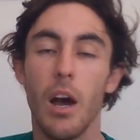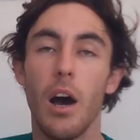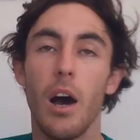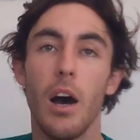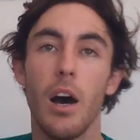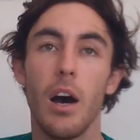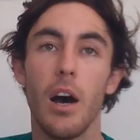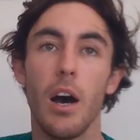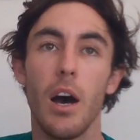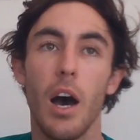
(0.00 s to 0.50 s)

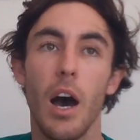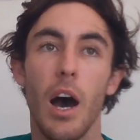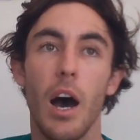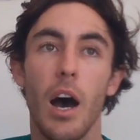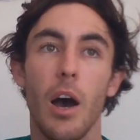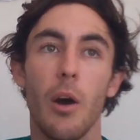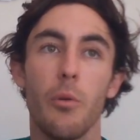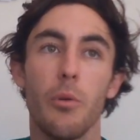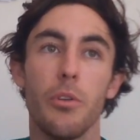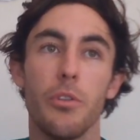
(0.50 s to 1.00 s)

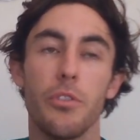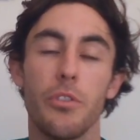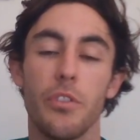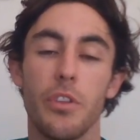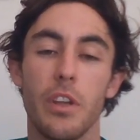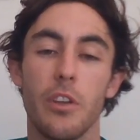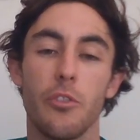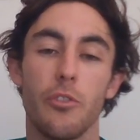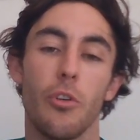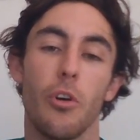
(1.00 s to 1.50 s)
I was
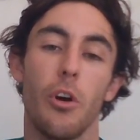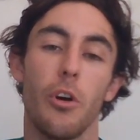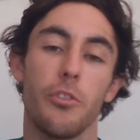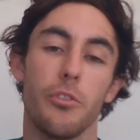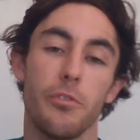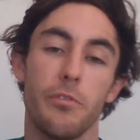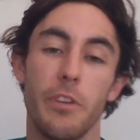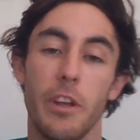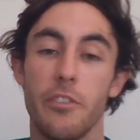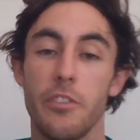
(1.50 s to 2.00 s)
in charge
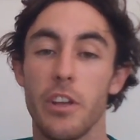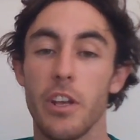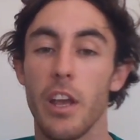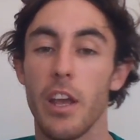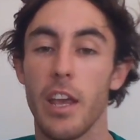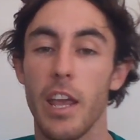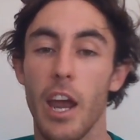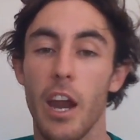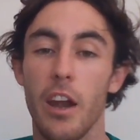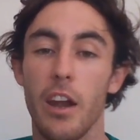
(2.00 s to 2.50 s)
of fetching
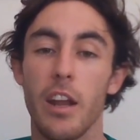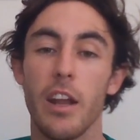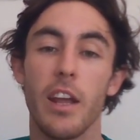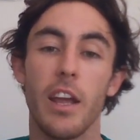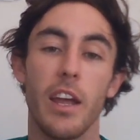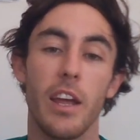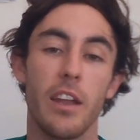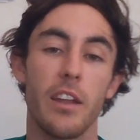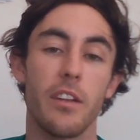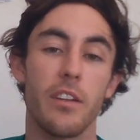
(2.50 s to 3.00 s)
and carrying
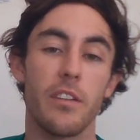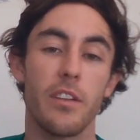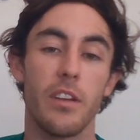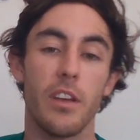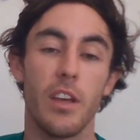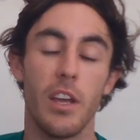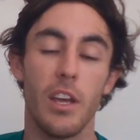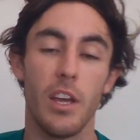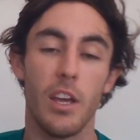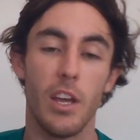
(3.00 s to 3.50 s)
and
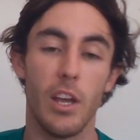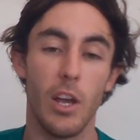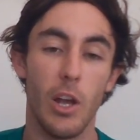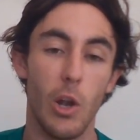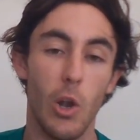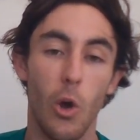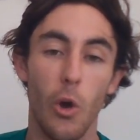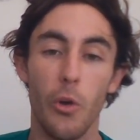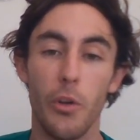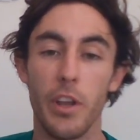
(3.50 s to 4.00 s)

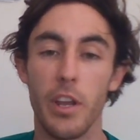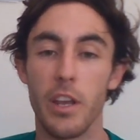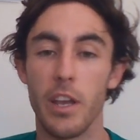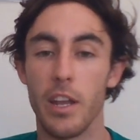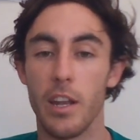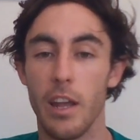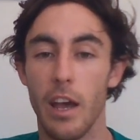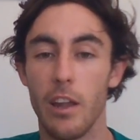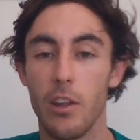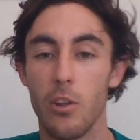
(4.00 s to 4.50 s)
loading
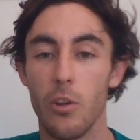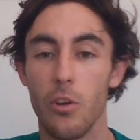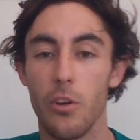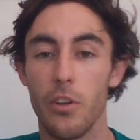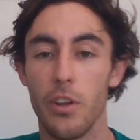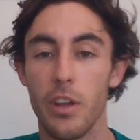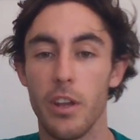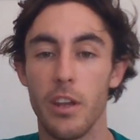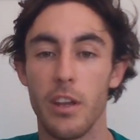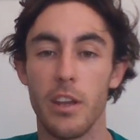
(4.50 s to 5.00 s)
and
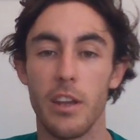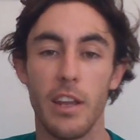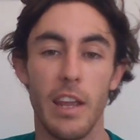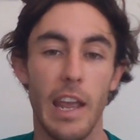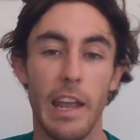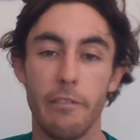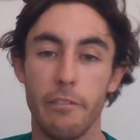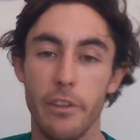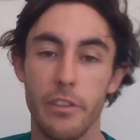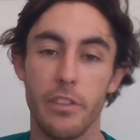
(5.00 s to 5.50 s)
unloading
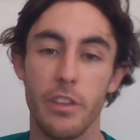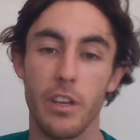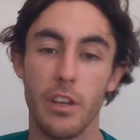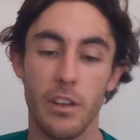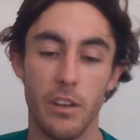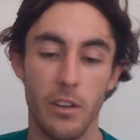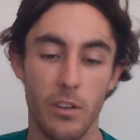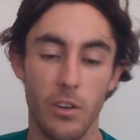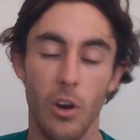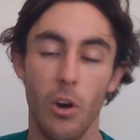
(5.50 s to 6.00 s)

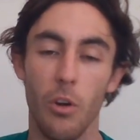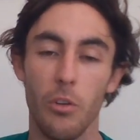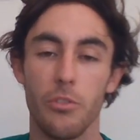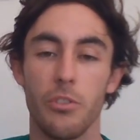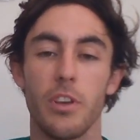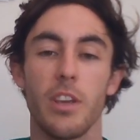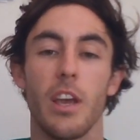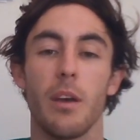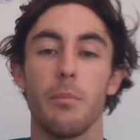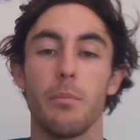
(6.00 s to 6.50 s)
everything
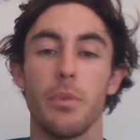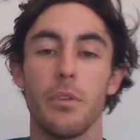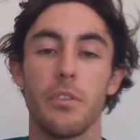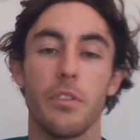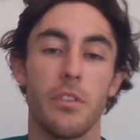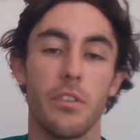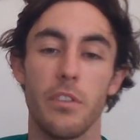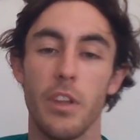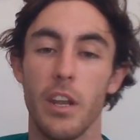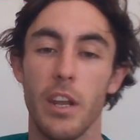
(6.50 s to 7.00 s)
onto campus
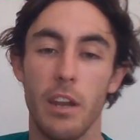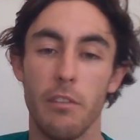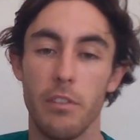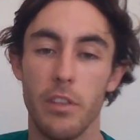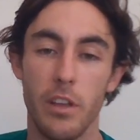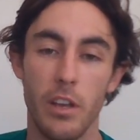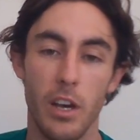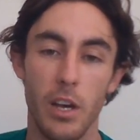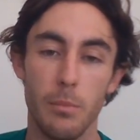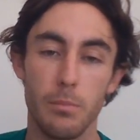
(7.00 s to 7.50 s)
and setting
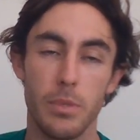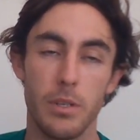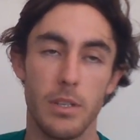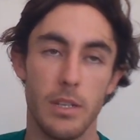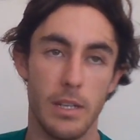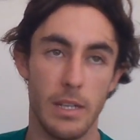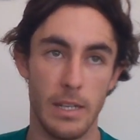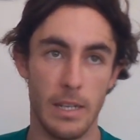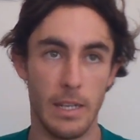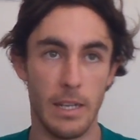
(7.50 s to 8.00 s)
everything up,
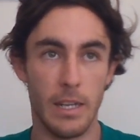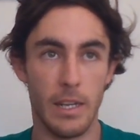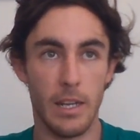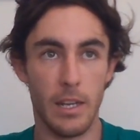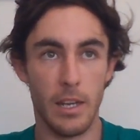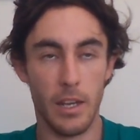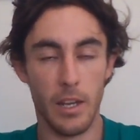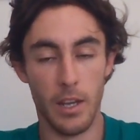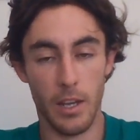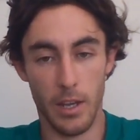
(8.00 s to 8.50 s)

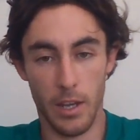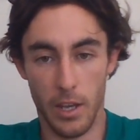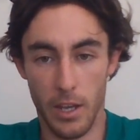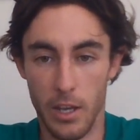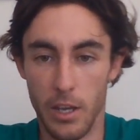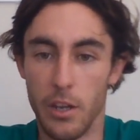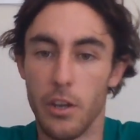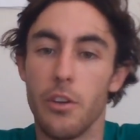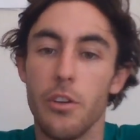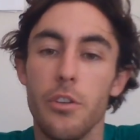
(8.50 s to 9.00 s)

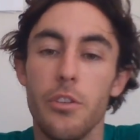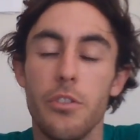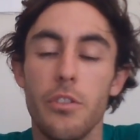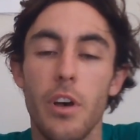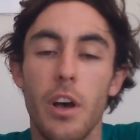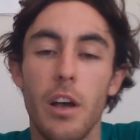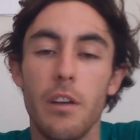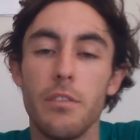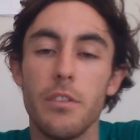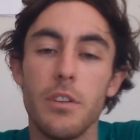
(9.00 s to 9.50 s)
because
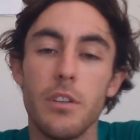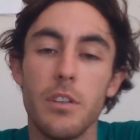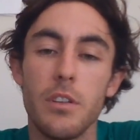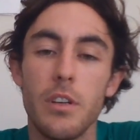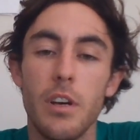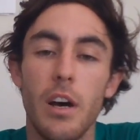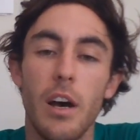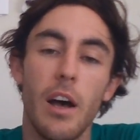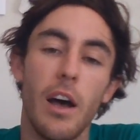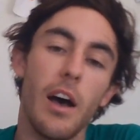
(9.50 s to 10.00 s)

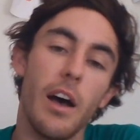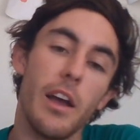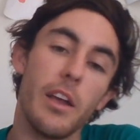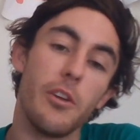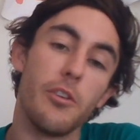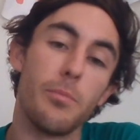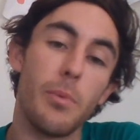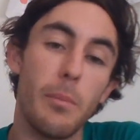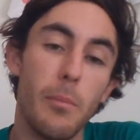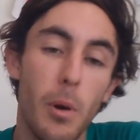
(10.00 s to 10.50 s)
I
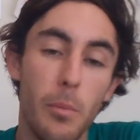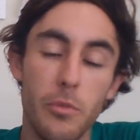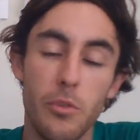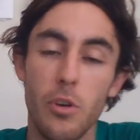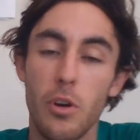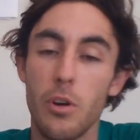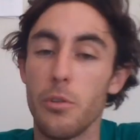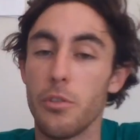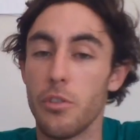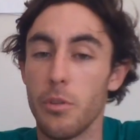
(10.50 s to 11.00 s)
use my mom's
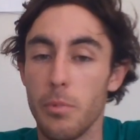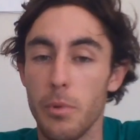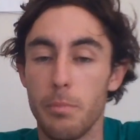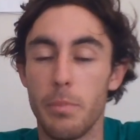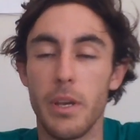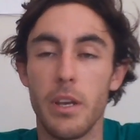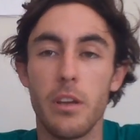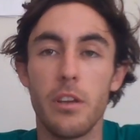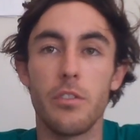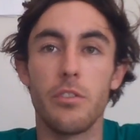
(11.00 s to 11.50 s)
car, which is a bit bigger.